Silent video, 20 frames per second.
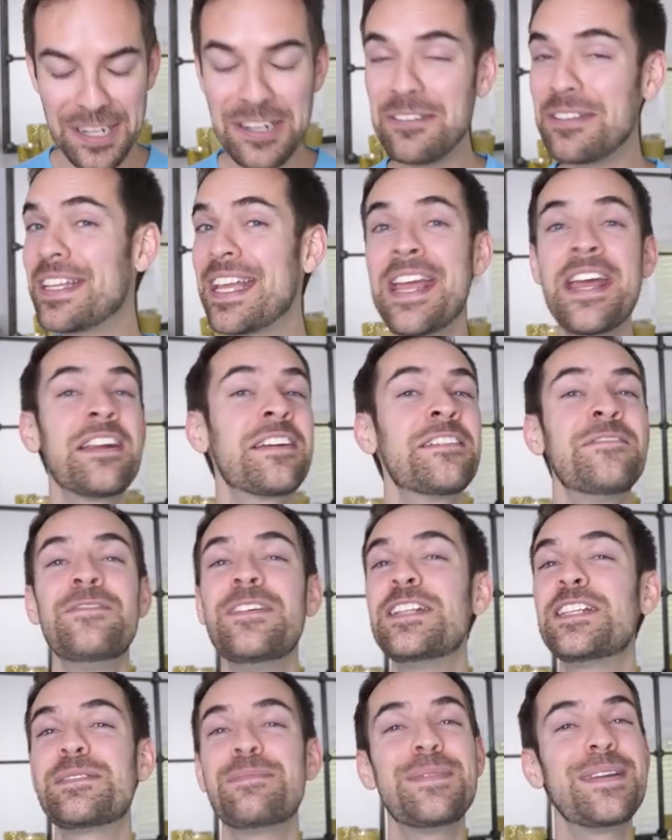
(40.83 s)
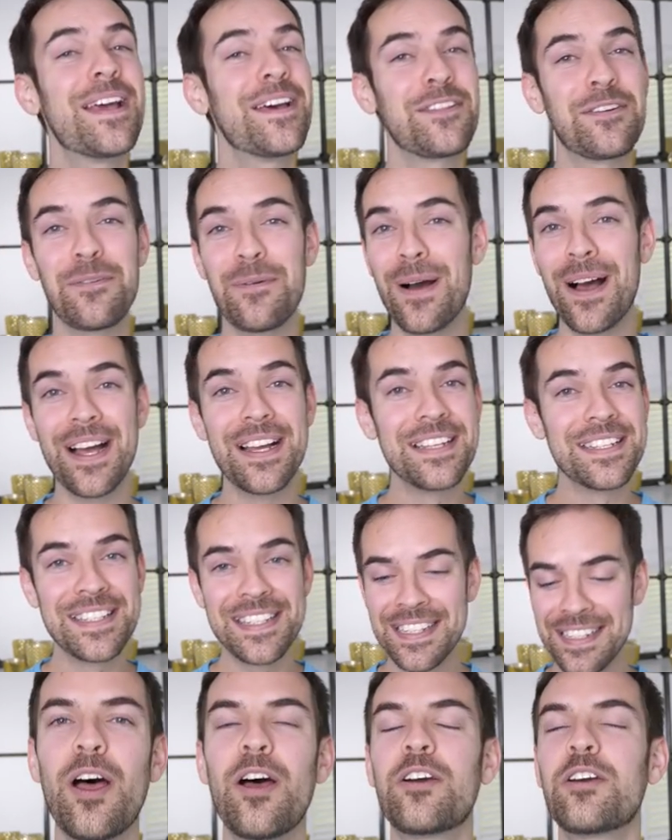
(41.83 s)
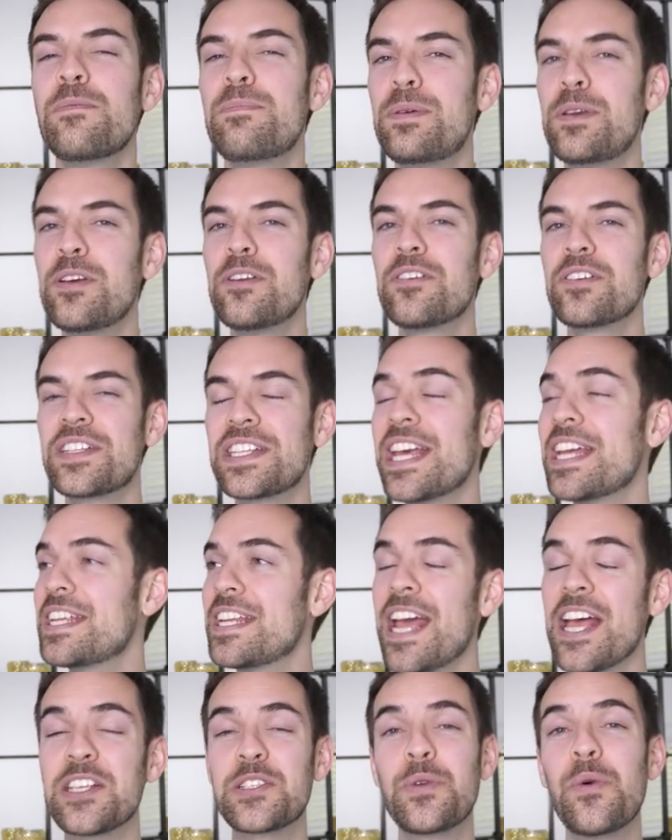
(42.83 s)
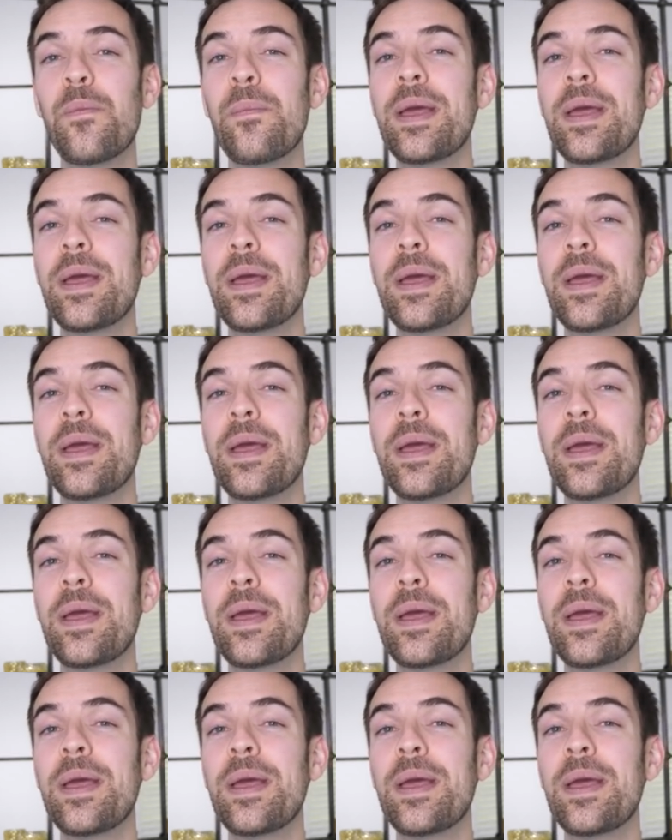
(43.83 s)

and you can't convince me otherwise. A computer said, yes, we'll